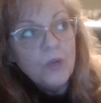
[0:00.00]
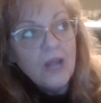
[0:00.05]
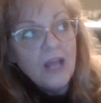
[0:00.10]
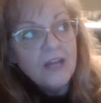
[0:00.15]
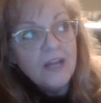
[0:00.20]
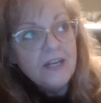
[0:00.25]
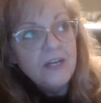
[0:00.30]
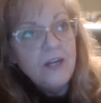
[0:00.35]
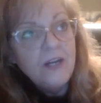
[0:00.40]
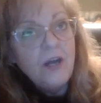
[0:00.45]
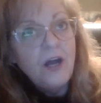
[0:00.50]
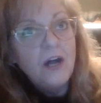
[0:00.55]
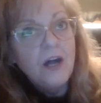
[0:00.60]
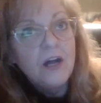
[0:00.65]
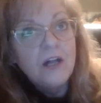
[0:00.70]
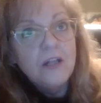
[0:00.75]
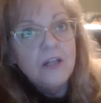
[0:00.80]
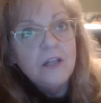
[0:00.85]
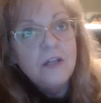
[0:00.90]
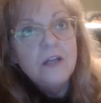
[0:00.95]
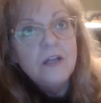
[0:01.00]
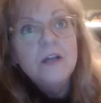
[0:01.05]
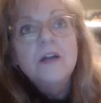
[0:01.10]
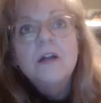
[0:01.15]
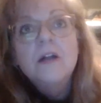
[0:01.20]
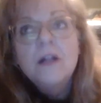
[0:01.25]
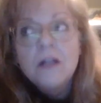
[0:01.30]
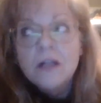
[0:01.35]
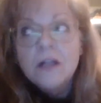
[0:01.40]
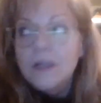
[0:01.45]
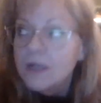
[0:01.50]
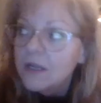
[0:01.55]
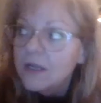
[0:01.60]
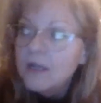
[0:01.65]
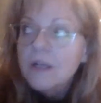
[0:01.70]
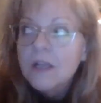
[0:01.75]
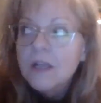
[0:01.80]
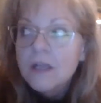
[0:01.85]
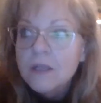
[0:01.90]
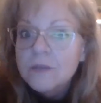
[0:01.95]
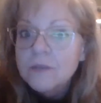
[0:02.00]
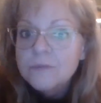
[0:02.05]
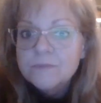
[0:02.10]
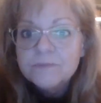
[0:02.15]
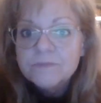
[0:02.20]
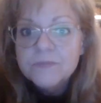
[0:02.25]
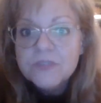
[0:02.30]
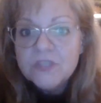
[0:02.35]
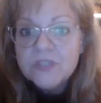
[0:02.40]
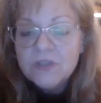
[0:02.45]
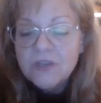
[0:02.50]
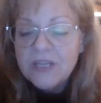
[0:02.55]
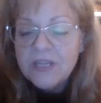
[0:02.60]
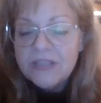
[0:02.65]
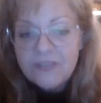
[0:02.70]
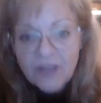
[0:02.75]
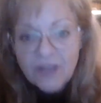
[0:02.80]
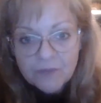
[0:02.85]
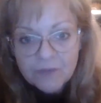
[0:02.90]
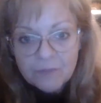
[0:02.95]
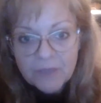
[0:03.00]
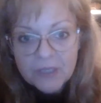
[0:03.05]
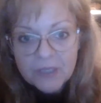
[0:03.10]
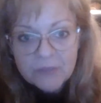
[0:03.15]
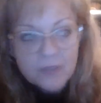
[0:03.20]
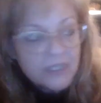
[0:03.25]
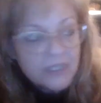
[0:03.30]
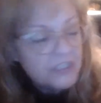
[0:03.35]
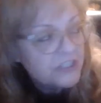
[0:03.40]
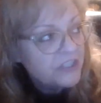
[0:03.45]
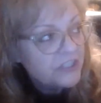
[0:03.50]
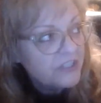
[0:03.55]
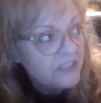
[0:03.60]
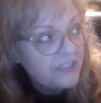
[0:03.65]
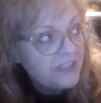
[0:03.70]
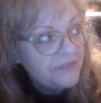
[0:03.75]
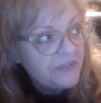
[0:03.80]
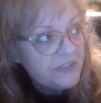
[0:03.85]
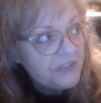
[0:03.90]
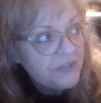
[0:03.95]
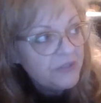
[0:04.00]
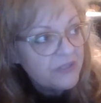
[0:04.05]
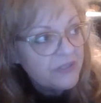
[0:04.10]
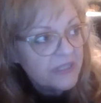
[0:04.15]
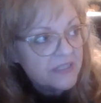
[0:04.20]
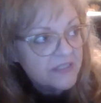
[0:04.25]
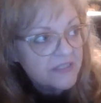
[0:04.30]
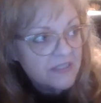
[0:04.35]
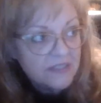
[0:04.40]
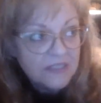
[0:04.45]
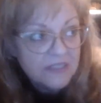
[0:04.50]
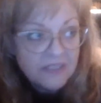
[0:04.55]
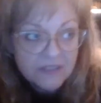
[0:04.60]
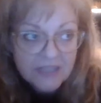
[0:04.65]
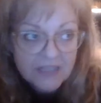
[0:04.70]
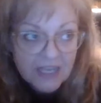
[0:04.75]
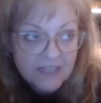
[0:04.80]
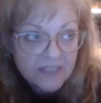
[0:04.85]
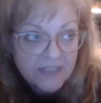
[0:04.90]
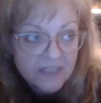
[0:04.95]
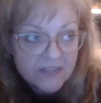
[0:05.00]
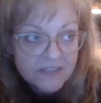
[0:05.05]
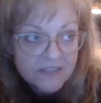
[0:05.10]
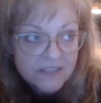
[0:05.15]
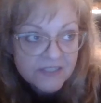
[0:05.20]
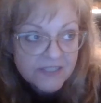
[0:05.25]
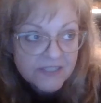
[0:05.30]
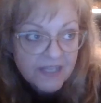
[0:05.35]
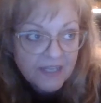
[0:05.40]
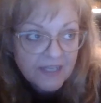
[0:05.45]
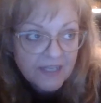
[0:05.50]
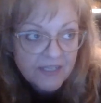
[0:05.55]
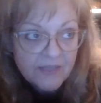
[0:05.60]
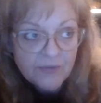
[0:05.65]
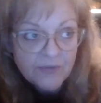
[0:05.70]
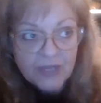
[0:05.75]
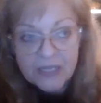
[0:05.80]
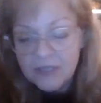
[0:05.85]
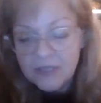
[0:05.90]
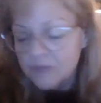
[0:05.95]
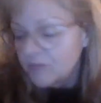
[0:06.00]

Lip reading: not at all. So I thought maybe I shouldn't even do this. Got nothing to say anyway.